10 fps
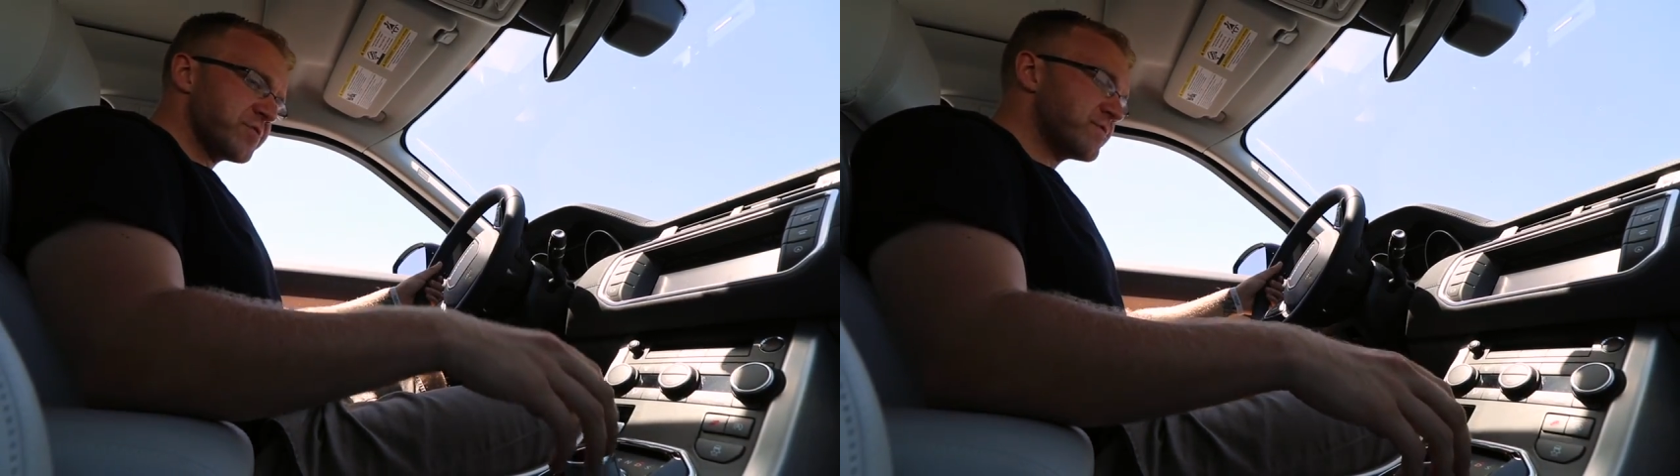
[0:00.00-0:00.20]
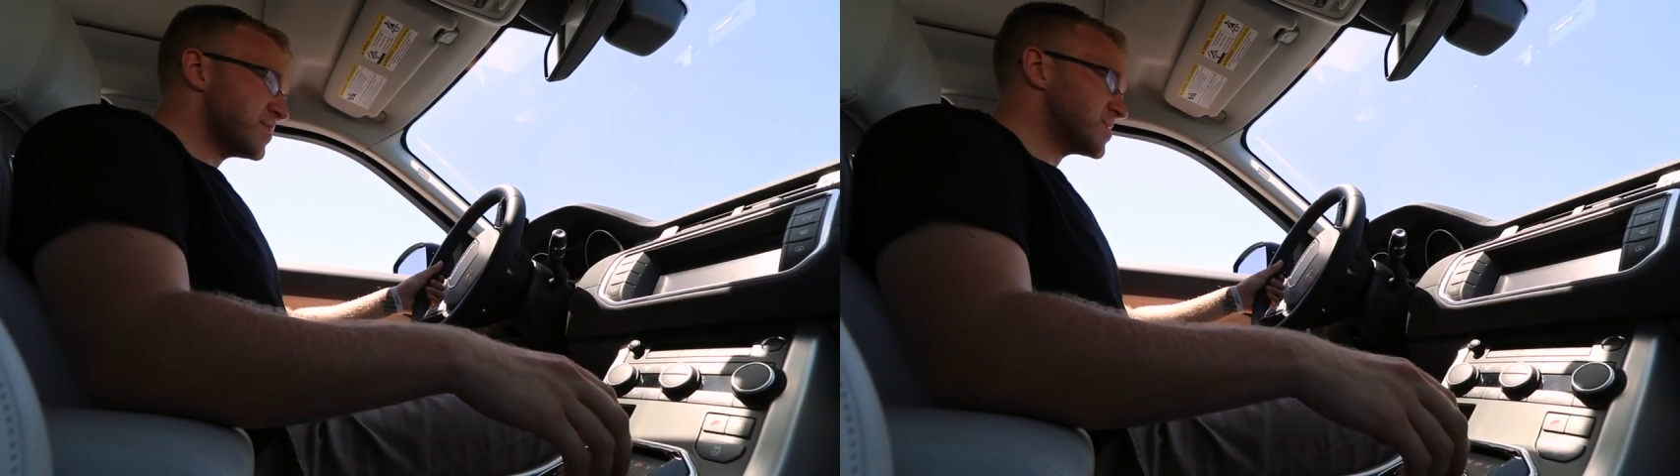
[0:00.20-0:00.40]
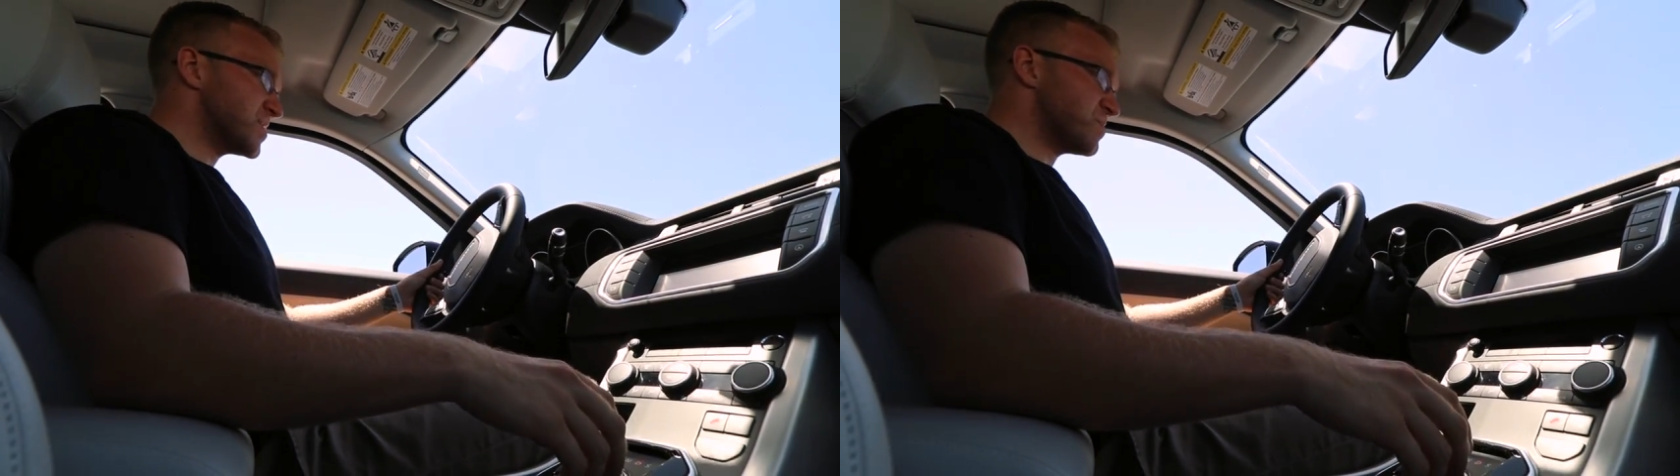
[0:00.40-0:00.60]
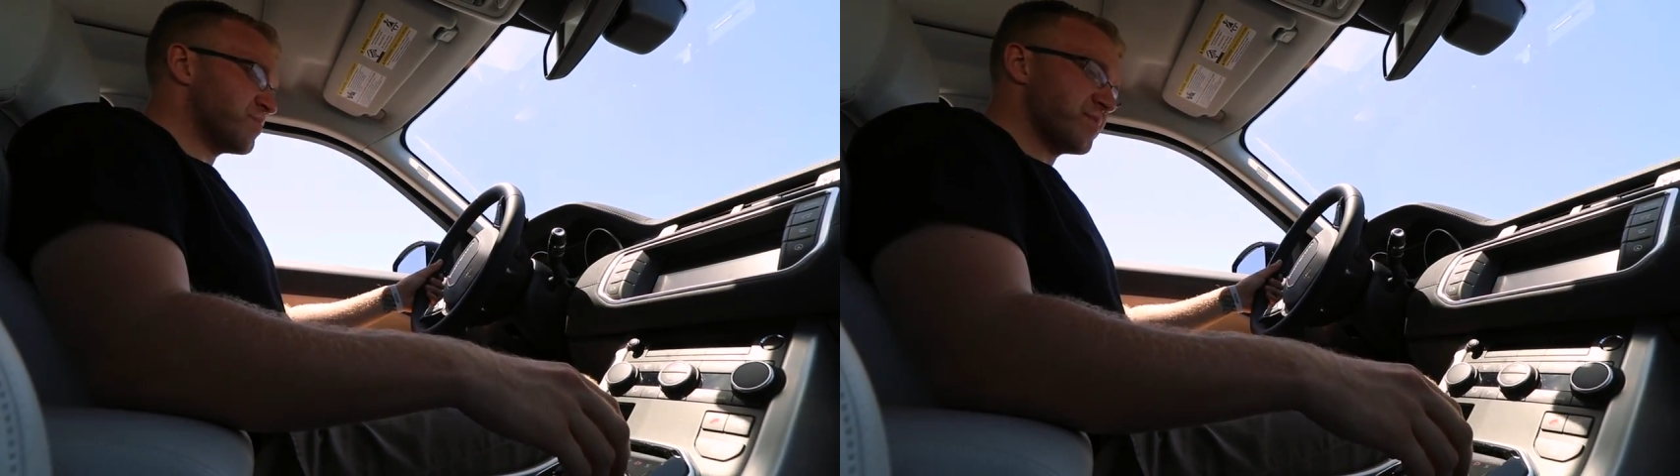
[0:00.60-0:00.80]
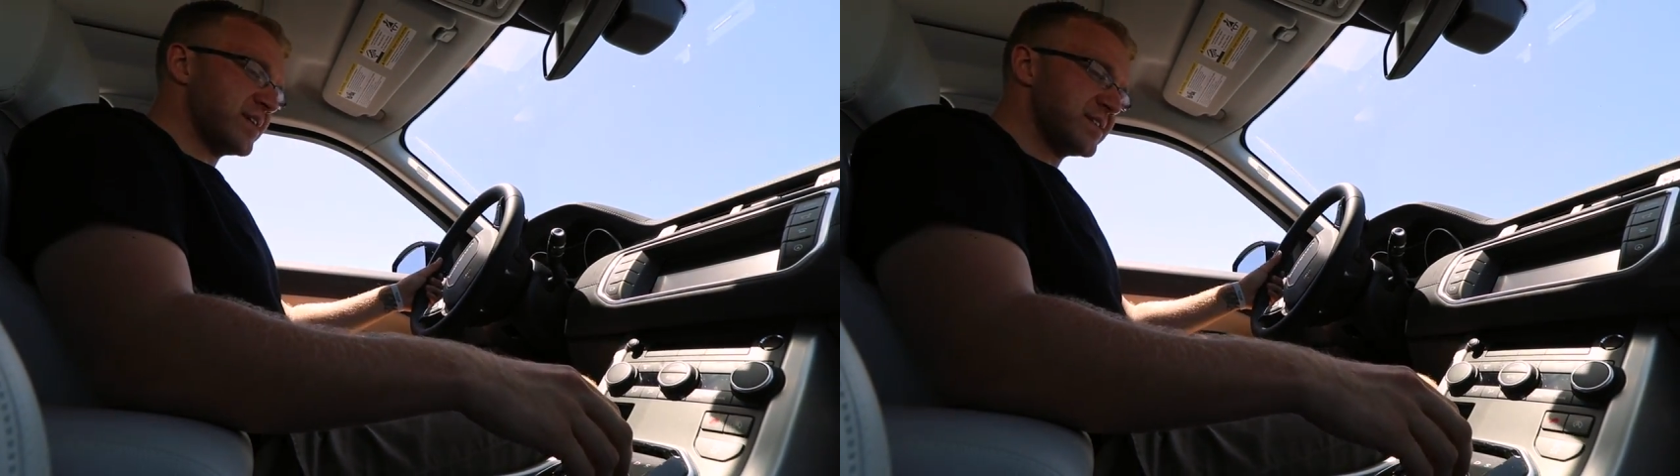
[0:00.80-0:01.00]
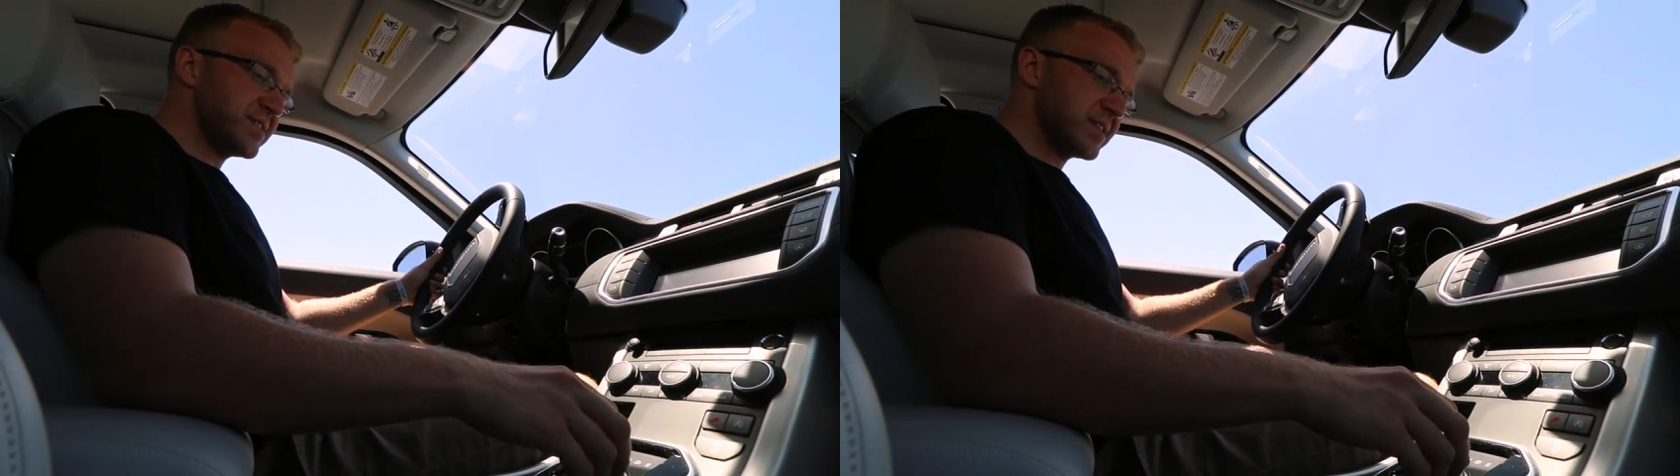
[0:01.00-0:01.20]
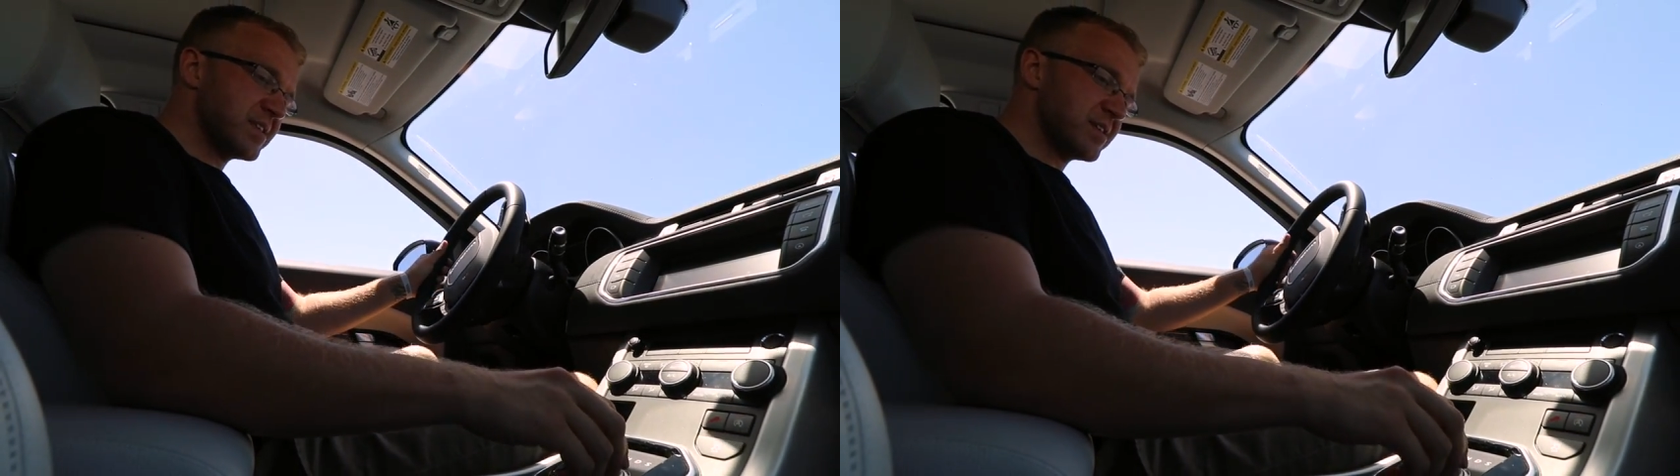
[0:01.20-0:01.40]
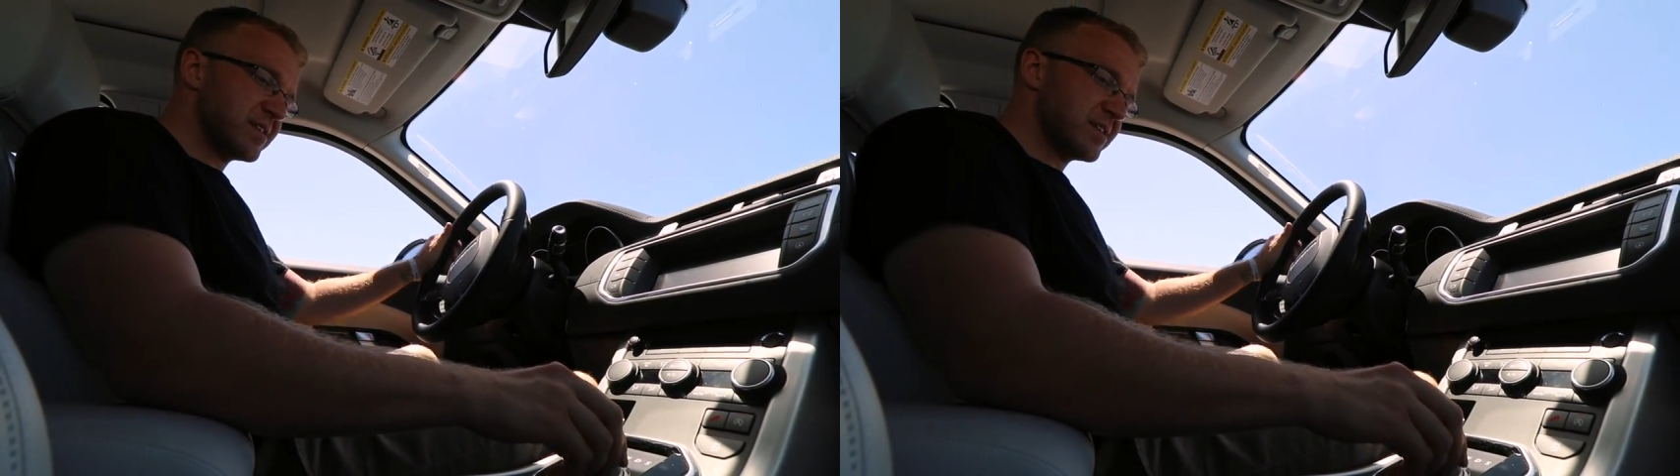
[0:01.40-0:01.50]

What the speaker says: Rover this is priced